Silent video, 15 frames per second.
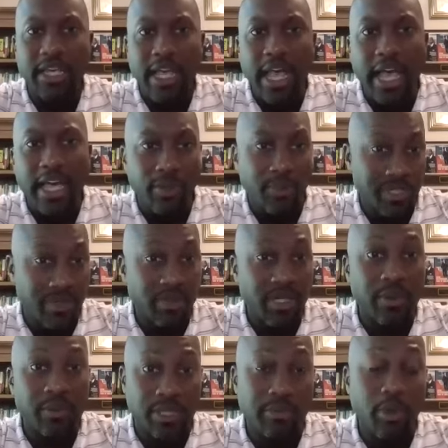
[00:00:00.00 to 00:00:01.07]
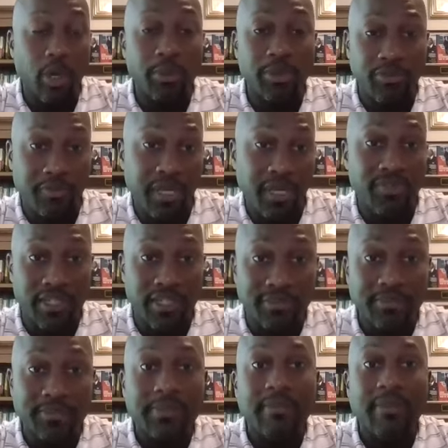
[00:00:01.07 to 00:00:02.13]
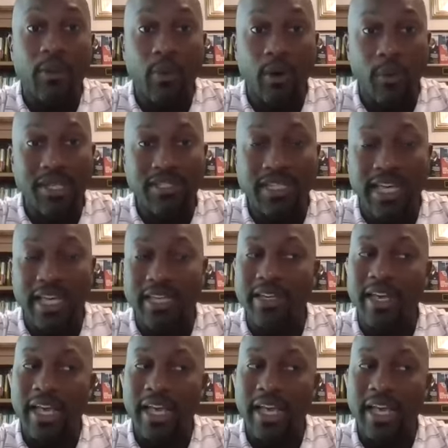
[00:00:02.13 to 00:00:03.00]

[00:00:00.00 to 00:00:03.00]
and it was a moment of pivot where we said,